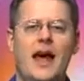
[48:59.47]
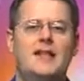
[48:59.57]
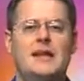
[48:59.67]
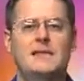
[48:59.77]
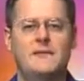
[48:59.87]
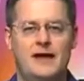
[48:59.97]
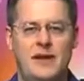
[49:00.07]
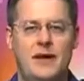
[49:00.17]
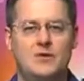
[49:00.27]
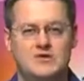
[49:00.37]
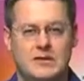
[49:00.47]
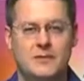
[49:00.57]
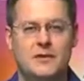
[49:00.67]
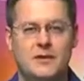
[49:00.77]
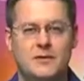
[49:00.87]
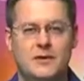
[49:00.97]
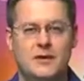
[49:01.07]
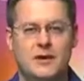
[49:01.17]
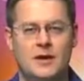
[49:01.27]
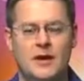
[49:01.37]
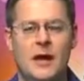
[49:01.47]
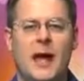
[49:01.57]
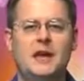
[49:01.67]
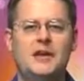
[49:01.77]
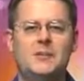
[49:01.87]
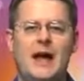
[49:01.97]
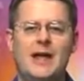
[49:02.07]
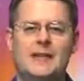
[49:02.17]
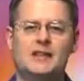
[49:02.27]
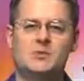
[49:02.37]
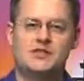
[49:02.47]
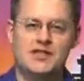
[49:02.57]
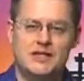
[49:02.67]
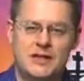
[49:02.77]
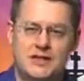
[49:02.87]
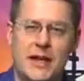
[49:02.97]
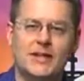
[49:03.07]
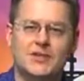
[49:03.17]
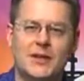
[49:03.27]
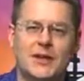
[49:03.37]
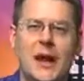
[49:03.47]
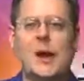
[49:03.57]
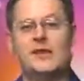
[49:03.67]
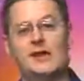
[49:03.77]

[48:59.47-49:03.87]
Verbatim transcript: and then he found out it was confirmed. And you combine this with Jesus saying he's going to die,